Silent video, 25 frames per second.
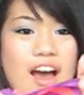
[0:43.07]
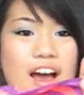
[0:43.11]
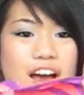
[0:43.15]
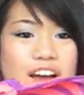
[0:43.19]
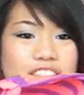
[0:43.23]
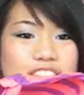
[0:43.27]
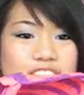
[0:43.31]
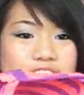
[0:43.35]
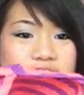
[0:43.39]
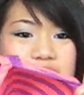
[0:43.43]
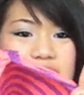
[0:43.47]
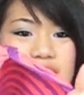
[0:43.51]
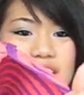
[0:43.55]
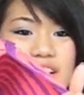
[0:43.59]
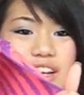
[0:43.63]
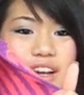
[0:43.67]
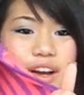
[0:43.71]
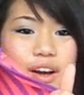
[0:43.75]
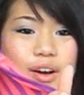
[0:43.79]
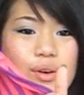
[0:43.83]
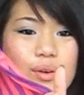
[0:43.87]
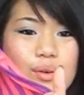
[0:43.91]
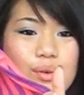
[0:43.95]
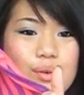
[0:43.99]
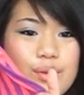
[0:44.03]
I finally
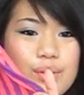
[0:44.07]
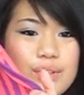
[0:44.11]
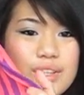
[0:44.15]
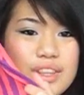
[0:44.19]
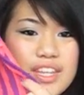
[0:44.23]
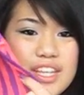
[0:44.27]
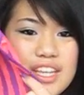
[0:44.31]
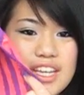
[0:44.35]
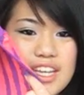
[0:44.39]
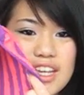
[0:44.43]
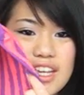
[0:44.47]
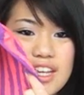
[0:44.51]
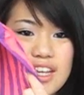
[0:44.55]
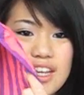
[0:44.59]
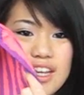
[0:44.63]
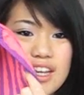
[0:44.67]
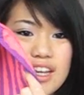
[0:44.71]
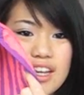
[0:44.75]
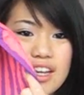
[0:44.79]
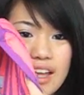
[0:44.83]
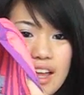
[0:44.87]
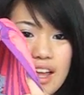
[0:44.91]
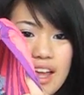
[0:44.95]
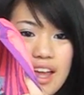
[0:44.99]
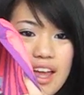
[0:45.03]
got all
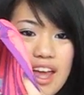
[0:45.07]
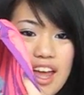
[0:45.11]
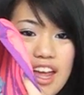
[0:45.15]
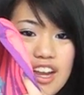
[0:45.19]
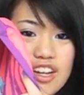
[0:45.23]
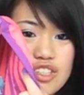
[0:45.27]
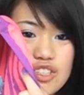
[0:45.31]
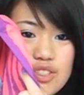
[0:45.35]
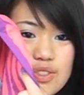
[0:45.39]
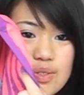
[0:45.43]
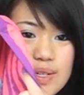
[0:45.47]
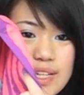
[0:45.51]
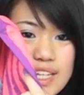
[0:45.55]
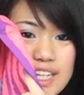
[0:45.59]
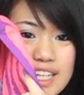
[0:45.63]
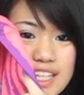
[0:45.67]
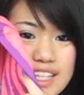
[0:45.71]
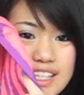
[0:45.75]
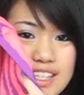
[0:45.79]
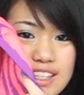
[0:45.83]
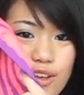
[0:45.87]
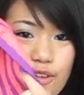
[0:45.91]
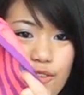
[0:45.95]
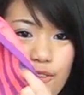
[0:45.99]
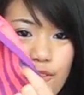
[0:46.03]
the
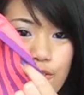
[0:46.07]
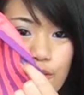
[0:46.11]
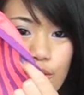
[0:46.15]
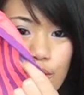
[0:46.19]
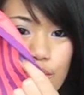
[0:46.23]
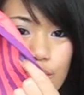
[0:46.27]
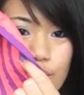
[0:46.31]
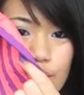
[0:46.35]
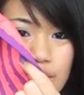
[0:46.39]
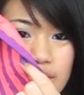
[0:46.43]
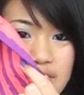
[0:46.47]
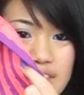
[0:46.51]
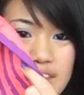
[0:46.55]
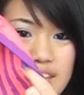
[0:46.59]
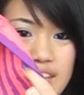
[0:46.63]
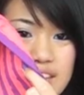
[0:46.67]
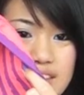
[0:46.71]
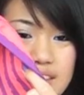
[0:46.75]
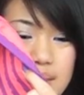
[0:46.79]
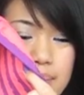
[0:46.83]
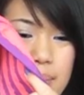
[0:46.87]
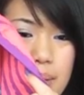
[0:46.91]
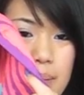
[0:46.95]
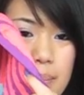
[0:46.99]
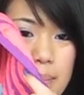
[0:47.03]
entries for the
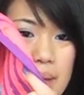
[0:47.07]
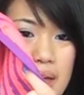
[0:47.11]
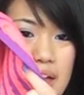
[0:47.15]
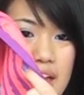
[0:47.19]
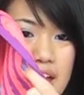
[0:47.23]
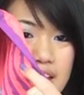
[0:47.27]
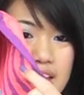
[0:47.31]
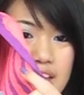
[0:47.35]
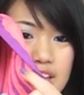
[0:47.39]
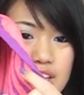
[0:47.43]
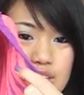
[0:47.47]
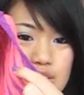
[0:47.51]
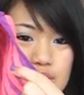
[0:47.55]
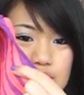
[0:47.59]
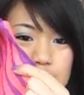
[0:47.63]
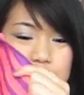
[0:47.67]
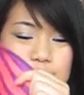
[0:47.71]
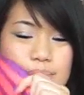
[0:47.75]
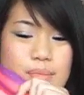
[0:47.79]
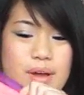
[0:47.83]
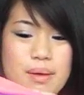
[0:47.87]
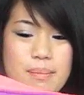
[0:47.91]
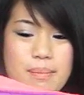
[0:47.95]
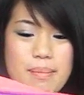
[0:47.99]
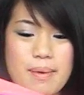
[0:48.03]
zip-it bag into
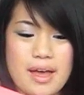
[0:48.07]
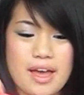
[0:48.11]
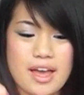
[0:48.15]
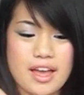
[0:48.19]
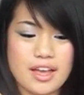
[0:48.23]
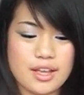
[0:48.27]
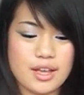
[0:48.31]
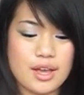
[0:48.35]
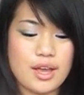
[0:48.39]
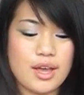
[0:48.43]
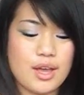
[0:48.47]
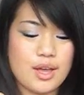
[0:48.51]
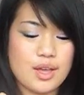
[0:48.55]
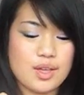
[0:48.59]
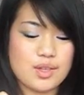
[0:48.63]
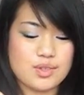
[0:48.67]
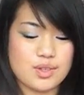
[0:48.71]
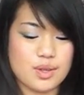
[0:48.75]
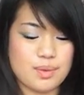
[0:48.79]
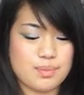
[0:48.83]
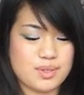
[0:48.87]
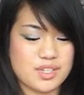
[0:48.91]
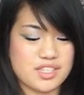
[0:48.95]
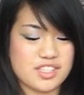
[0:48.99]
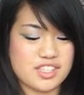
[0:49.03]
my bag.
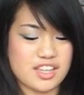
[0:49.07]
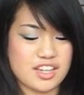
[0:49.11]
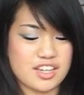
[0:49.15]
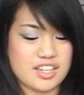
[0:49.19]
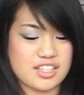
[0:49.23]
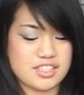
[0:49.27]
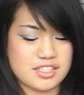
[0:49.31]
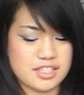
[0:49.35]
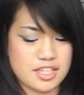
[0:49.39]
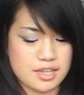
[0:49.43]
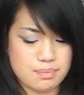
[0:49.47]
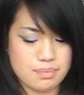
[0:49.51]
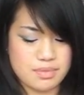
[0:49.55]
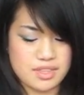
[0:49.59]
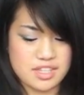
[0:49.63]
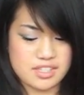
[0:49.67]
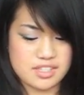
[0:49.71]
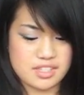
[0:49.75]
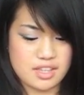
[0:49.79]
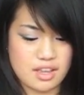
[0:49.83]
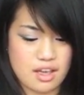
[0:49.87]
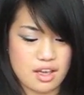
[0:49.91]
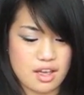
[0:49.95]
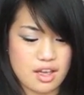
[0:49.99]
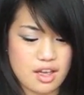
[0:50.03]
So I'm just going to zip
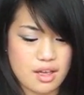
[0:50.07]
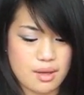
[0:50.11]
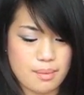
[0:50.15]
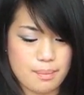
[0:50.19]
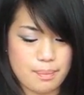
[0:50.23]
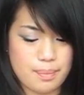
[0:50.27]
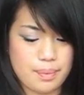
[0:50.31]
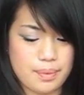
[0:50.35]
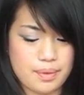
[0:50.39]
this up,